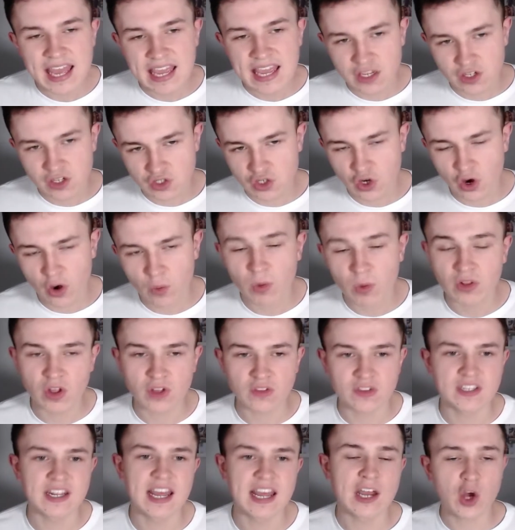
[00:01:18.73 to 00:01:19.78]
he has joined, well,
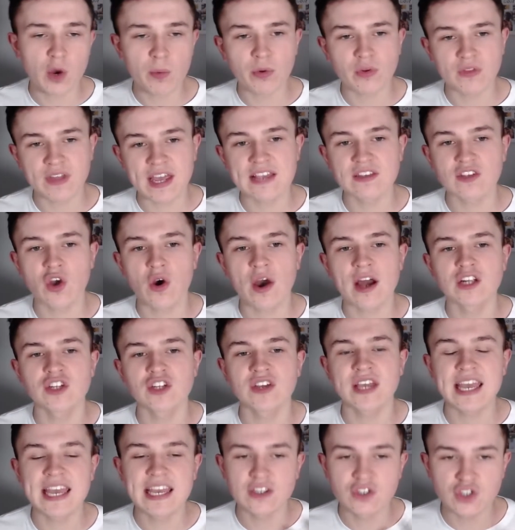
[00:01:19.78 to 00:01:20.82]
not today, a couple of days ago
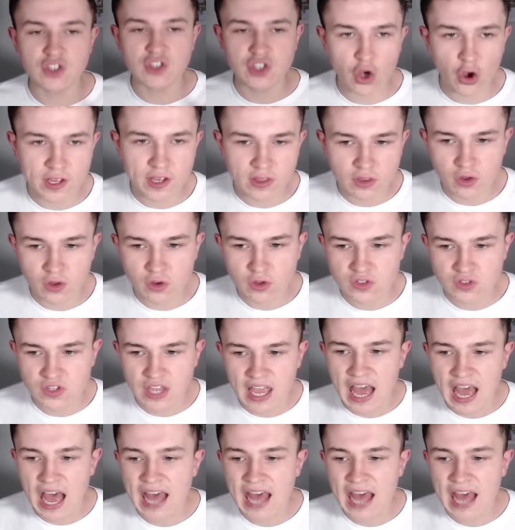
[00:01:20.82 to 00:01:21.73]
actually, he has joined us,